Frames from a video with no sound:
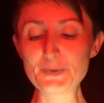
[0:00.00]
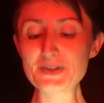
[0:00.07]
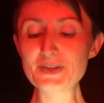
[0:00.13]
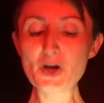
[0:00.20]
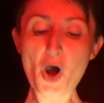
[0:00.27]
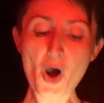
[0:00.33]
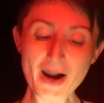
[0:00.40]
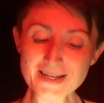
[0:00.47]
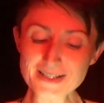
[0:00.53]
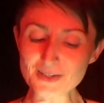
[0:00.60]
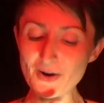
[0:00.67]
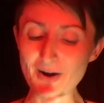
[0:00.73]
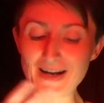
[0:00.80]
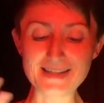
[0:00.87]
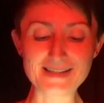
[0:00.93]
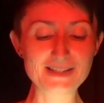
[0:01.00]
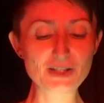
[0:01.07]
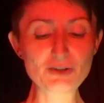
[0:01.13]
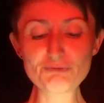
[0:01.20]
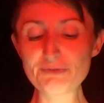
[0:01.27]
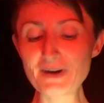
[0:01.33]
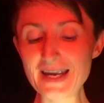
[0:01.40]
with kind eyes to
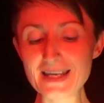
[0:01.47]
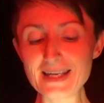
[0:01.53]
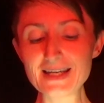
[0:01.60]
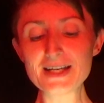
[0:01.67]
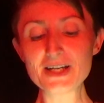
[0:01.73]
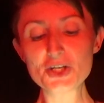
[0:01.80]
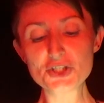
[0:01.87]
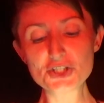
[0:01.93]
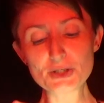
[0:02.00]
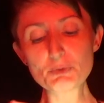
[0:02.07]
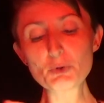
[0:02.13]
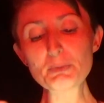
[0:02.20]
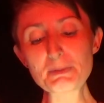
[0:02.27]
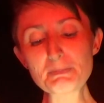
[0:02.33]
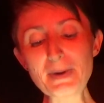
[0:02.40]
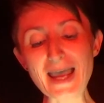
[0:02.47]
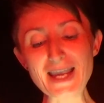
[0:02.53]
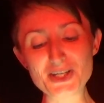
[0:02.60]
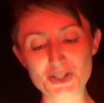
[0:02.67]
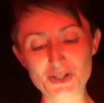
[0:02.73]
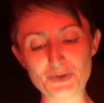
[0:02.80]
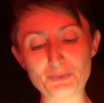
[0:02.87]
convey she will be
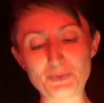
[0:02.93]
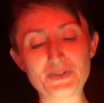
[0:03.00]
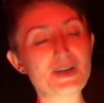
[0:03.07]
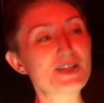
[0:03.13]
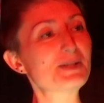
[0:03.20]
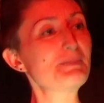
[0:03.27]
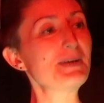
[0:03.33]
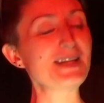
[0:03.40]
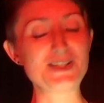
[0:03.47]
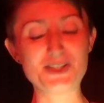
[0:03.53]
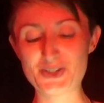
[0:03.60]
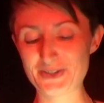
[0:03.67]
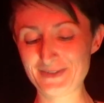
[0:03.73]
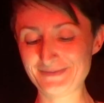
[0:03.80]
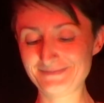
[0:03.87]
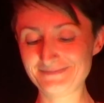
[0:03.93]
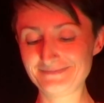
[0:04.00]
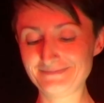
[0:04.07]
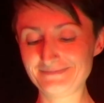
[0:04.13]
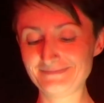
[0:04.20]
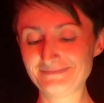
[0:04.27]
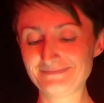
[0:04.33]
patient with her speech.
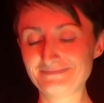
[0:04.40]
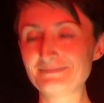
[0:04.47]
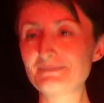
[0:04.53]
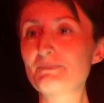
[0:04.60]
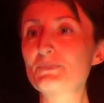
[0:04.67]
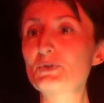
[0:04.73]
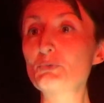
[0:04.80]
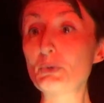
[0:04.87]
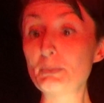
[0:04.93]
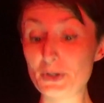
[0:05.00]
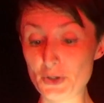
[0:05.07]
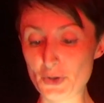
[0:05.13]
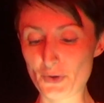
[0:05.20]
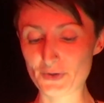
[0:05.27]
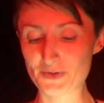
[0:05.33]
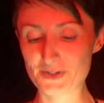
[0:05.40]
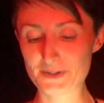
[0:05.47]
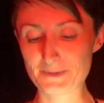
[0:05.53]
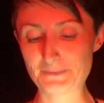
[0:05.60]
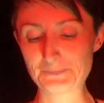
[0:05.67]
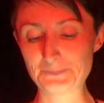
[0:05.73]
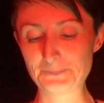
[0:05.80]
The woman nods.